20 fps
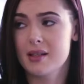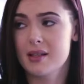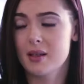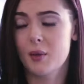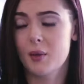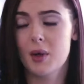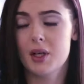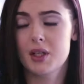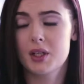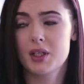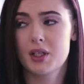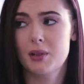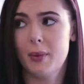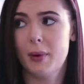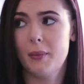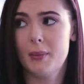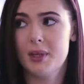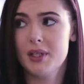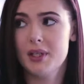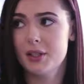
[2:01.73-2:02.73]
ask a question
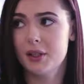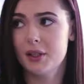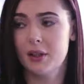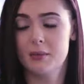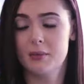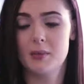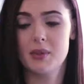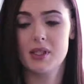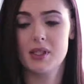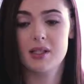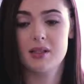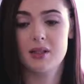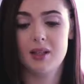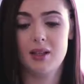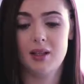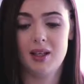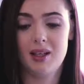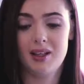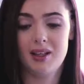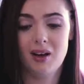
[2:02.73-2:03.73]
about midterms,
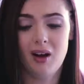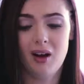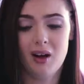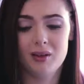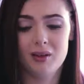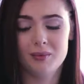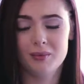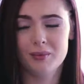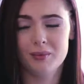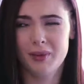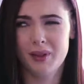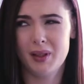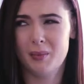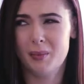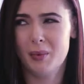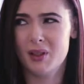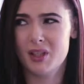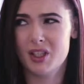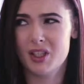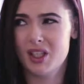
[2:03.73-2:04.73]
he got really
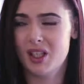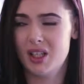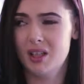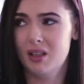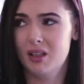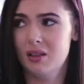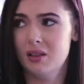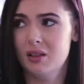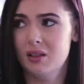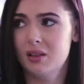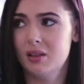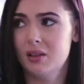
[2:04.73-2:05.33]
pushy.